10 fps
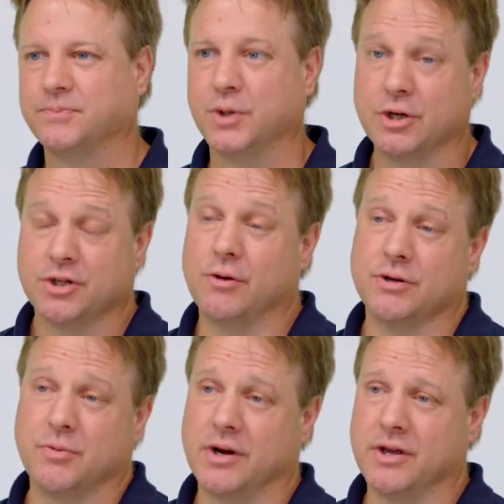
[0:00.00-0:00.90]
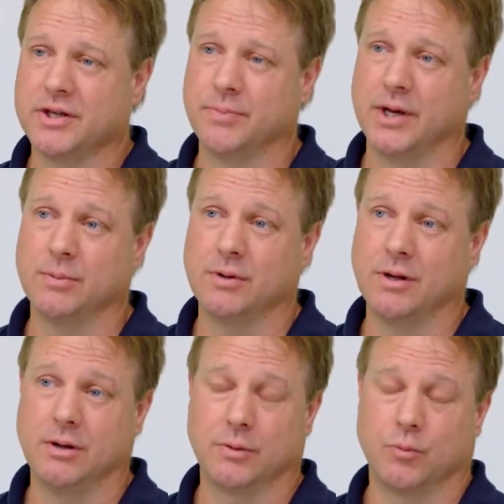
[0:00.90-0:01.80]
Because I was one of those people.
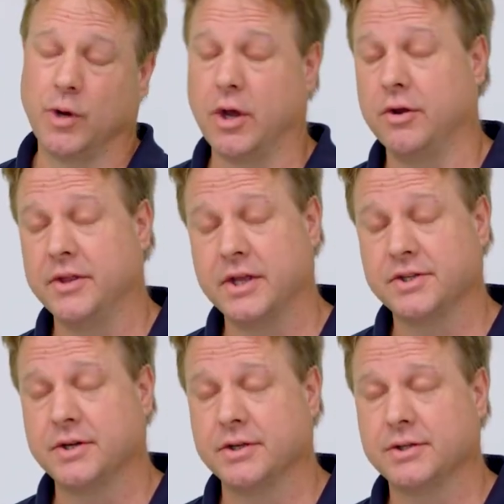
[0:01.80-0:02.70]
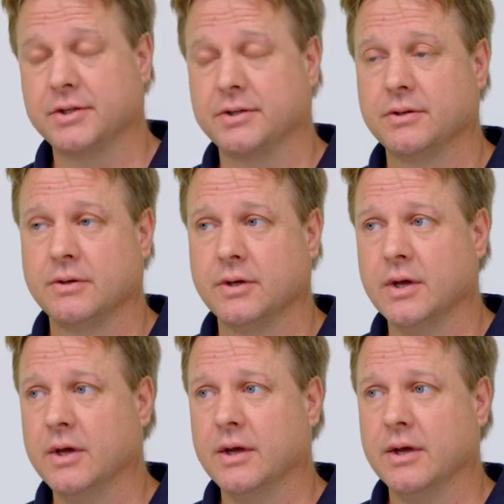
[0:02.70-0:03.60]
We heard the incidents.
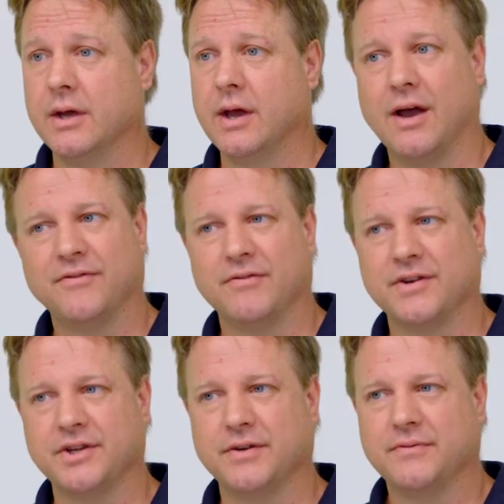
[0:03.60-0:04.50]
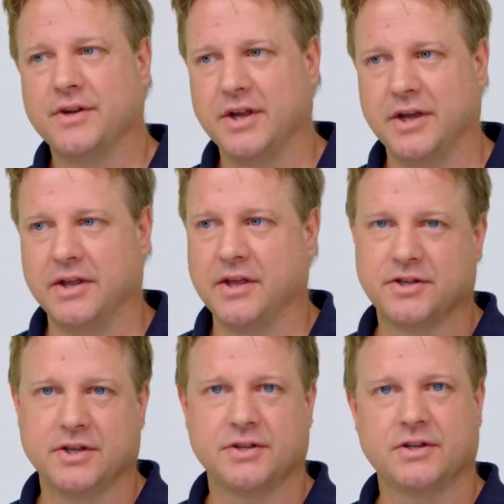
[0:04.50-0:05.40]
After every shift, you'd hear the
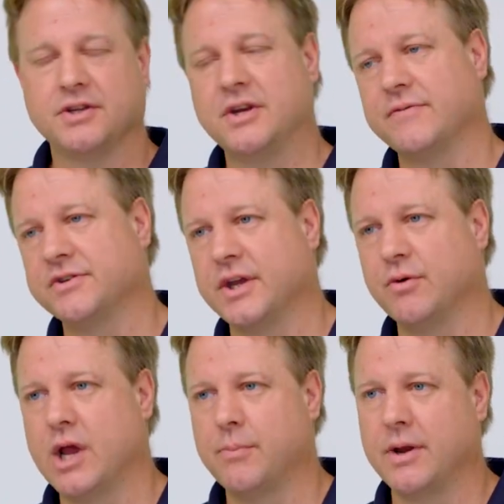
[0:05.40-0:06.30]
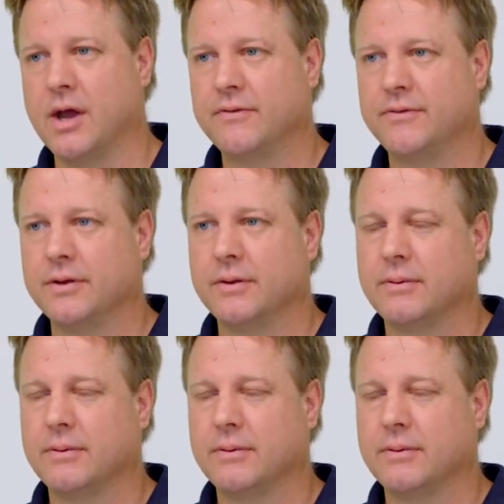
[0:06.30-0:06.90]
incidents, you'd never see what happened after.